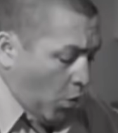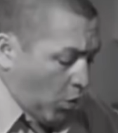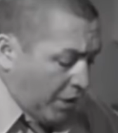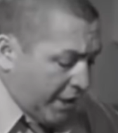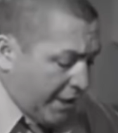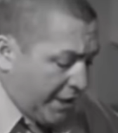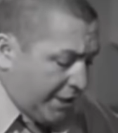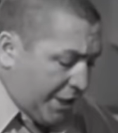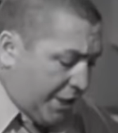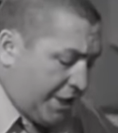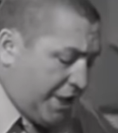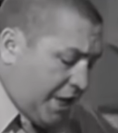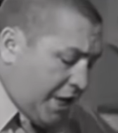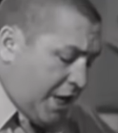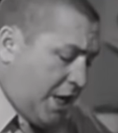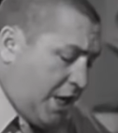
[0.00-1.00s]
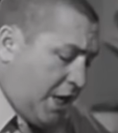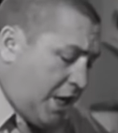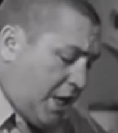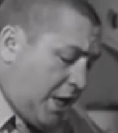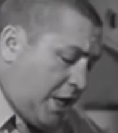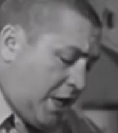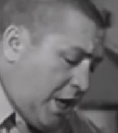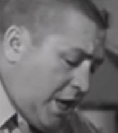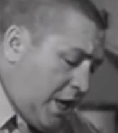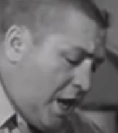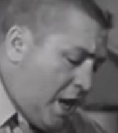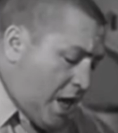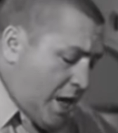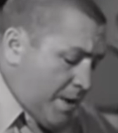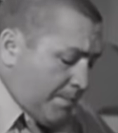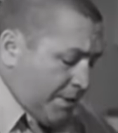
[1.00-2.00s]
His death was officially
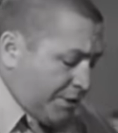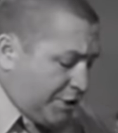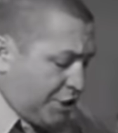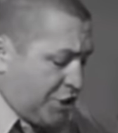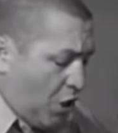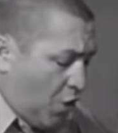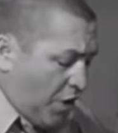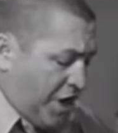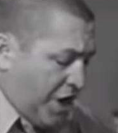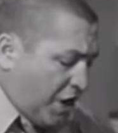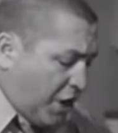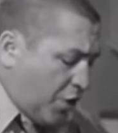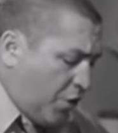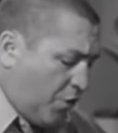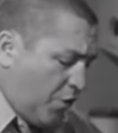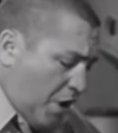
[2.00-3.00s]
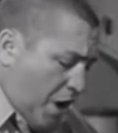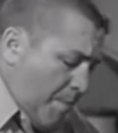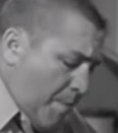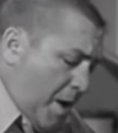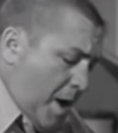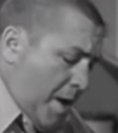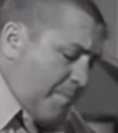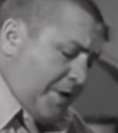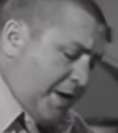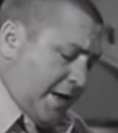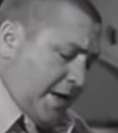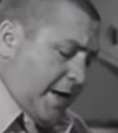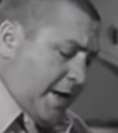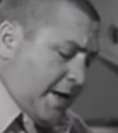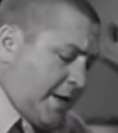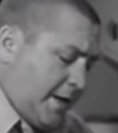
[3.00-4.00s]
attributed to a massive cerebral
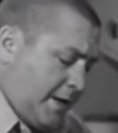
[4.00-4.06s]
hemorrhage.